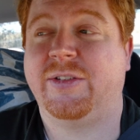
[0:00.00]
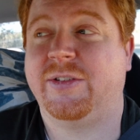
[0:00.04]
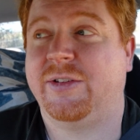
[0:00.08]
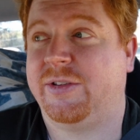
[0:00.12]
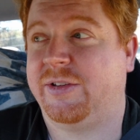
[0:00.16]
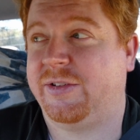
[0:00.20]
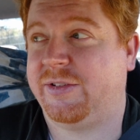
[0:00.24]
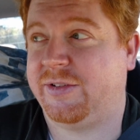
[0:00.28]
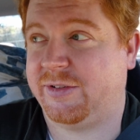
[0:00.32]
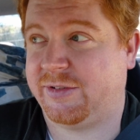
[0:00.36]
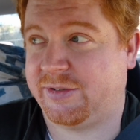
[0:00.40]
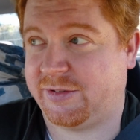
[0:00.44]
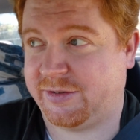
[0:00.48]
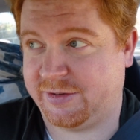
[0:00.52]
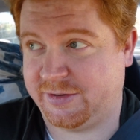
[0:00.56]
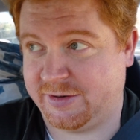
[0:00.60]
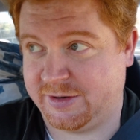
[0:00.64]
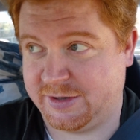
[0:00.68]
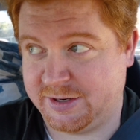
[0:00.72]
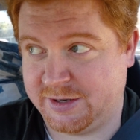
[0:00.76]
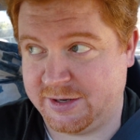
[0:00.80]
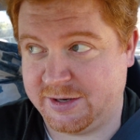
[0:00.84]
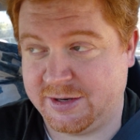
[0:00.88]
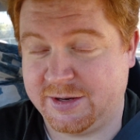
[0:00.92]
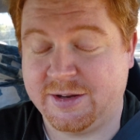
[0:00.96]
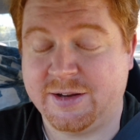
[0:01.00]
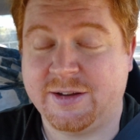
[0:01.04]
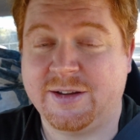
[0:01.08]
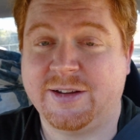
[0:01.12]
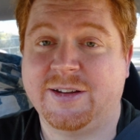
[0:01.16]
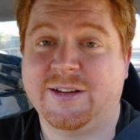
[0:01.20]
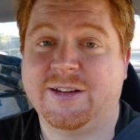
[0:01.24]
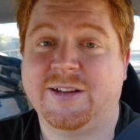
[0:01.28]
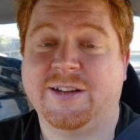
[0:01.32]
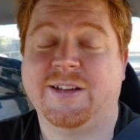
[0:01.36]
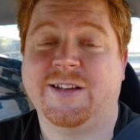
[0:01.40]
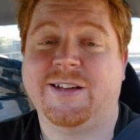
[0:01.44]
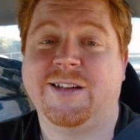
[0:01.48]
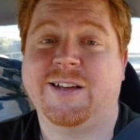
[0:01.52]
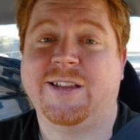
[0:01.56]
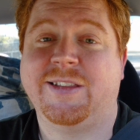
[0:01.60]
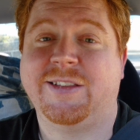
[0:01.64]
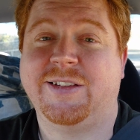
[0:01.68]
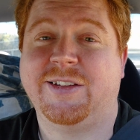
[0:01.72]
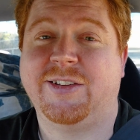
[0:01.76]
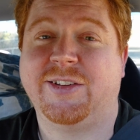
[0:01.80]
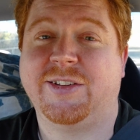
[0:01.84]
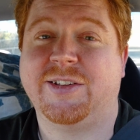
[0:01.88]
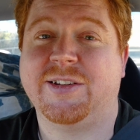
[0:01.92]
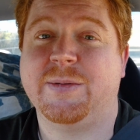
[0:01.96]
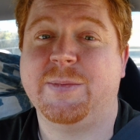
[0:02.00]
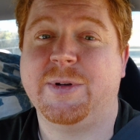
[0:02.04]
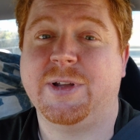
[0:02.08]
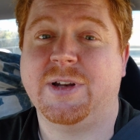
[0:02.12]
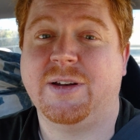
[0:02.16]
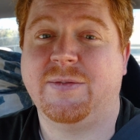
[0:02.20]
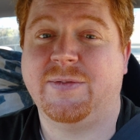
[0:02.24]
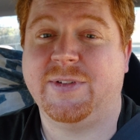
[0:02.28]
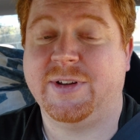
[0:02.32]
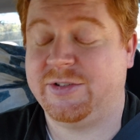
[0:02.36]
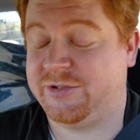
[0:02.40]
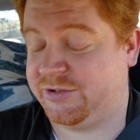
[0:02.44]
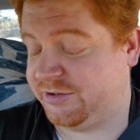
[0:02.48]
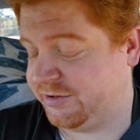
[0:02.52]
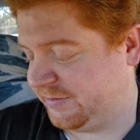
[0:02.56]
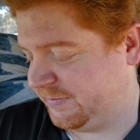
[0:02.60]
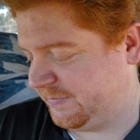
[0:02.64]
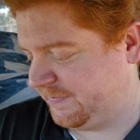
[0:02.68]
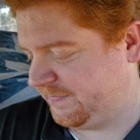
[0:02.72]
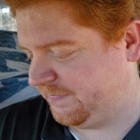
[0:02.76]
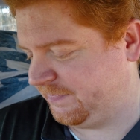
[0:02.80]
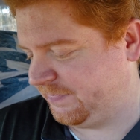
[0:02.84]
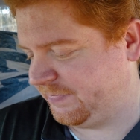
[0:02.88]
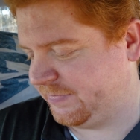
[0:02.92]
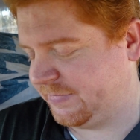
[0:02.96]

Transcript: So this is going to be an adventure.